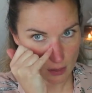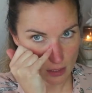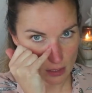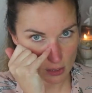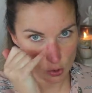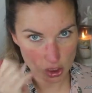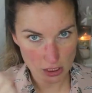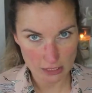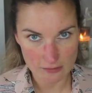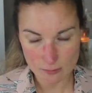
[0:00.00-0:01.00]
a little
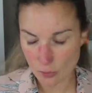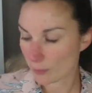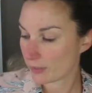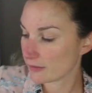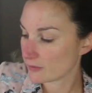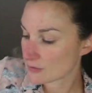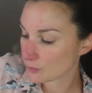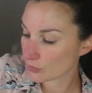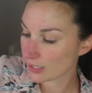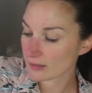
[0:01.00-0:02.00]
cheeky spot appeared this
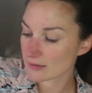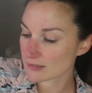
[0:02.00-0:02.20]
morning,